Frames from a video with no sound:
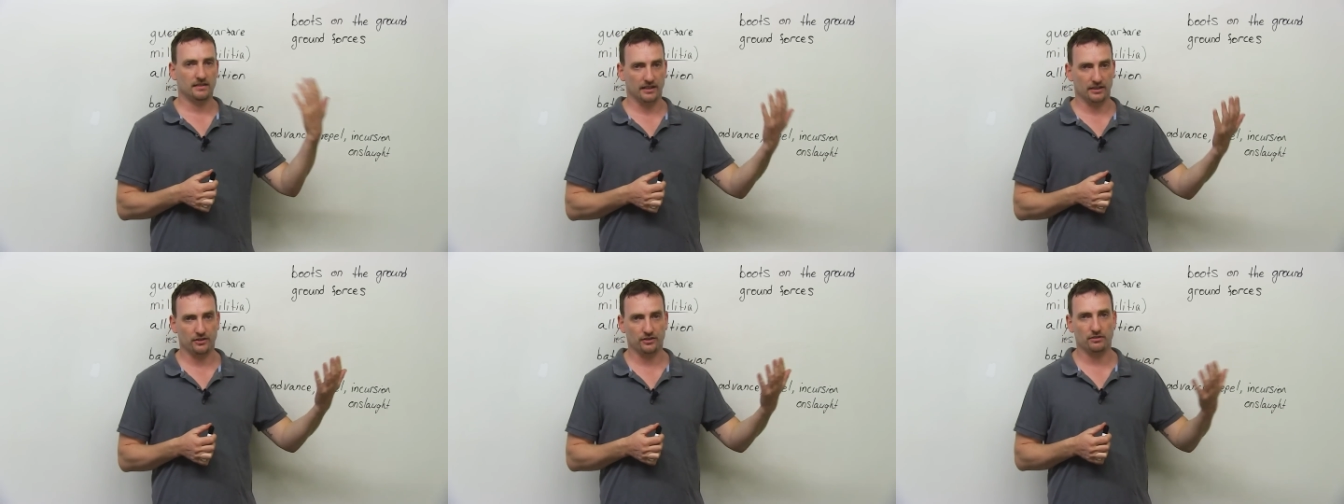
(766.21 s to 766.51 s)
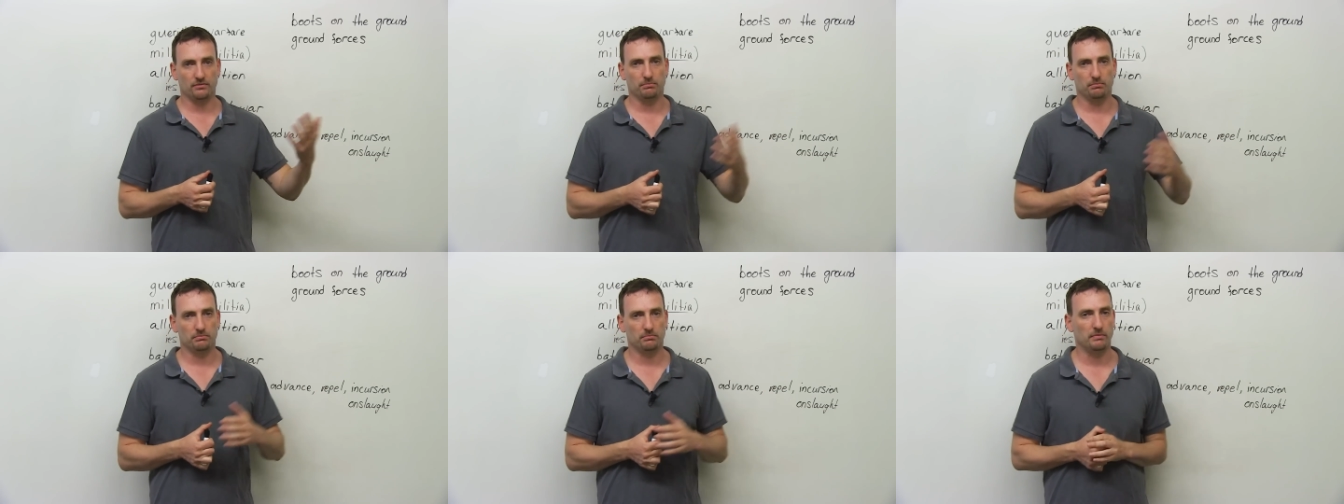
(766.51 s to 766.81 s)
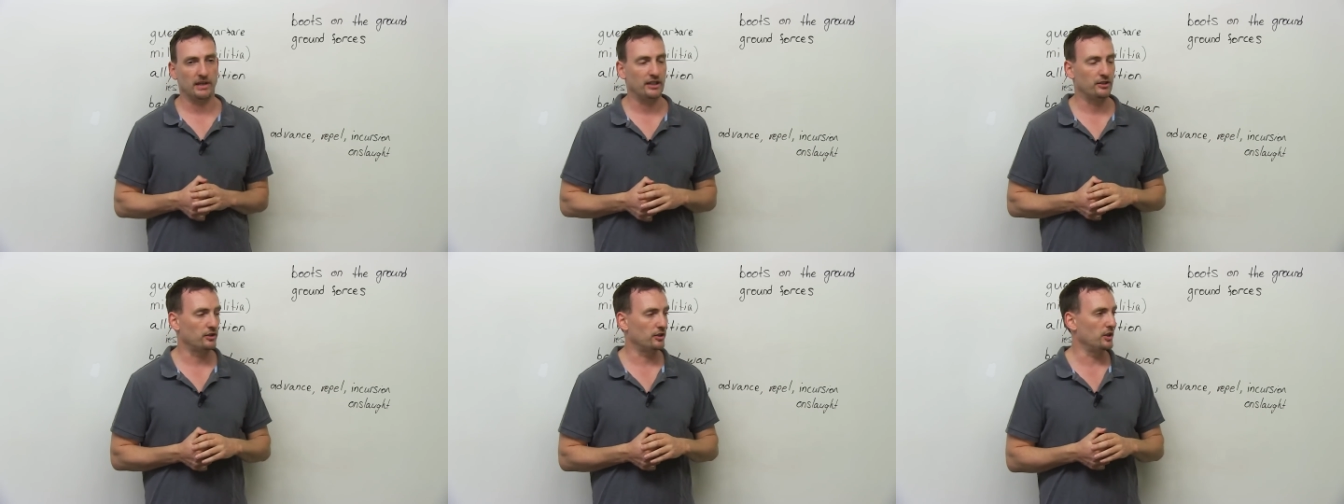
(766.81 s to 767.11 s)
and
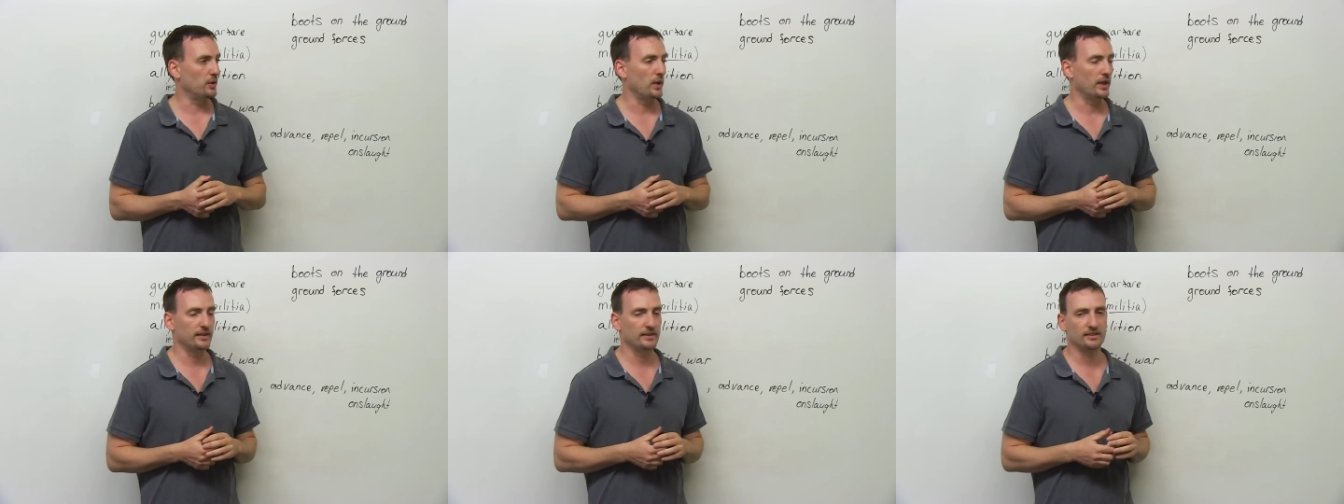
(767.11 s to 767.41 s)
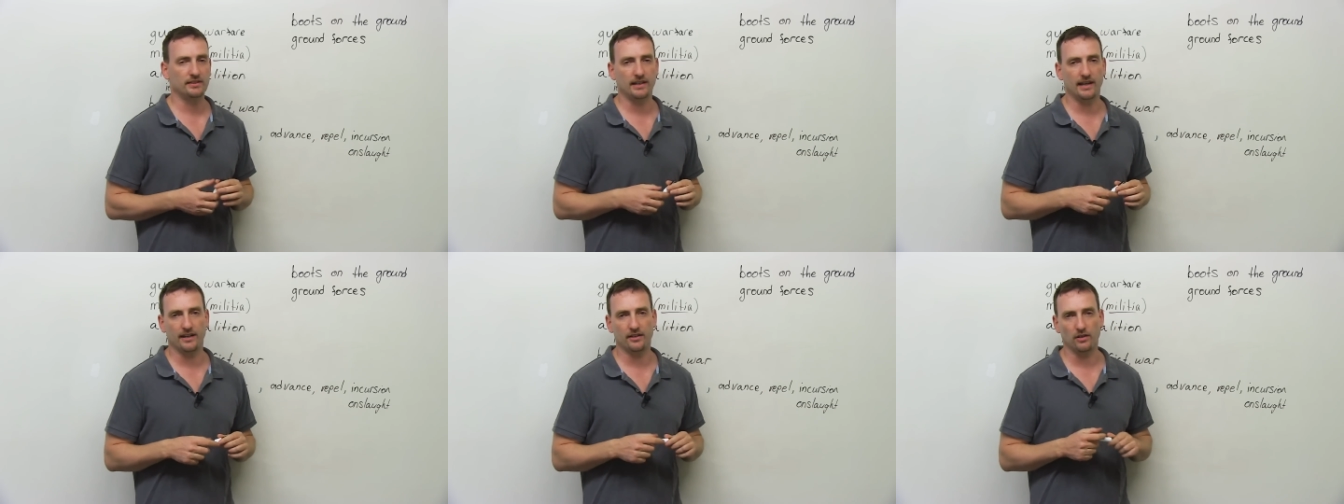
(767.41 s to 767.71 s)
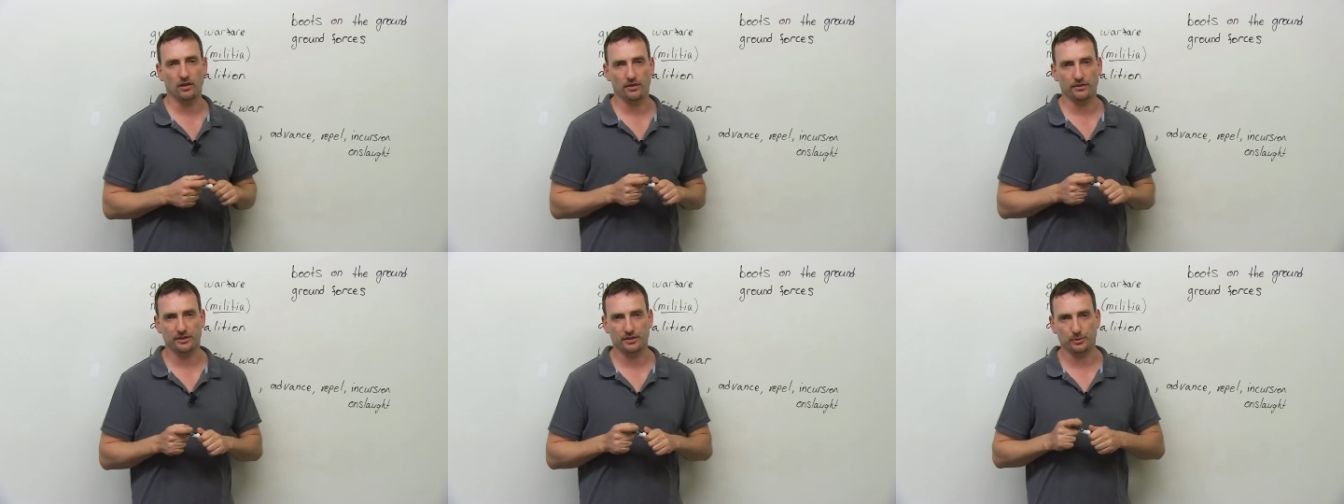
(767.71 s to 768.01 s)
make sure you understand
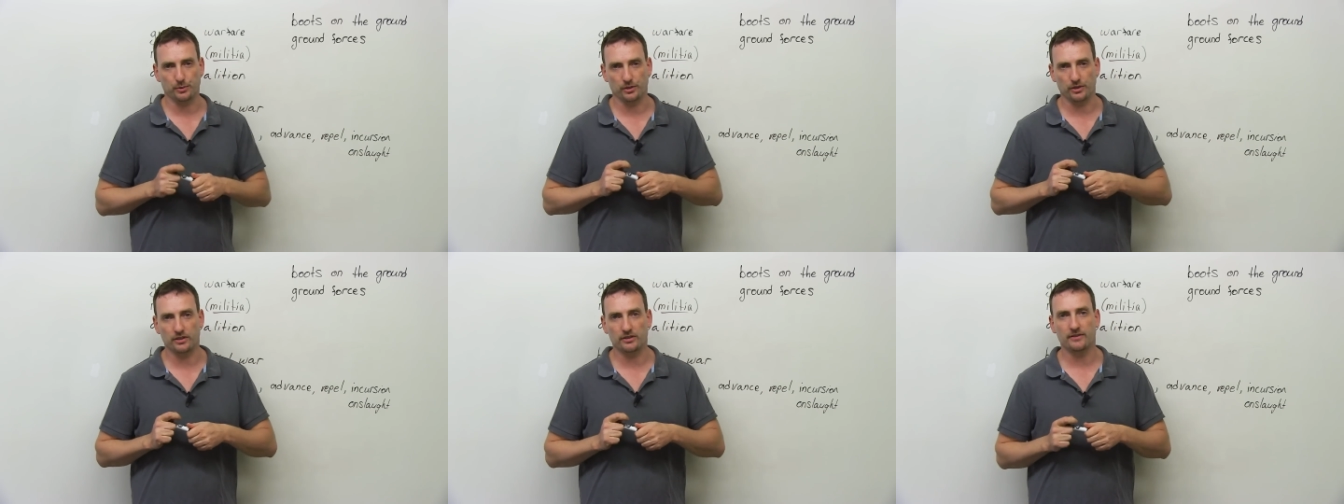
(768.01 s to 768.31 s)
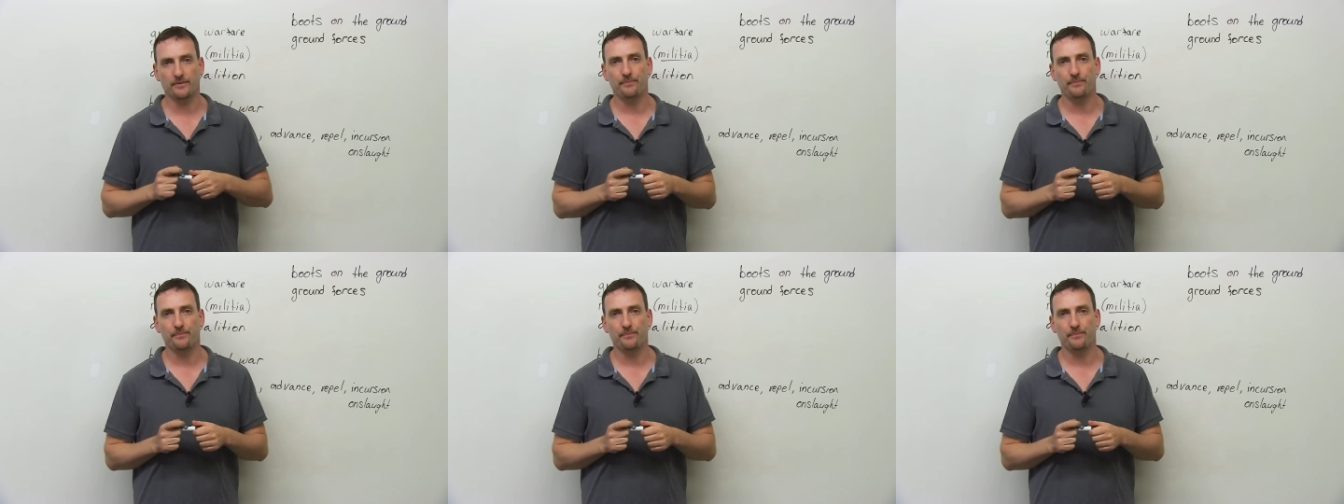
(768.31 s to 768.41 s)
all these words.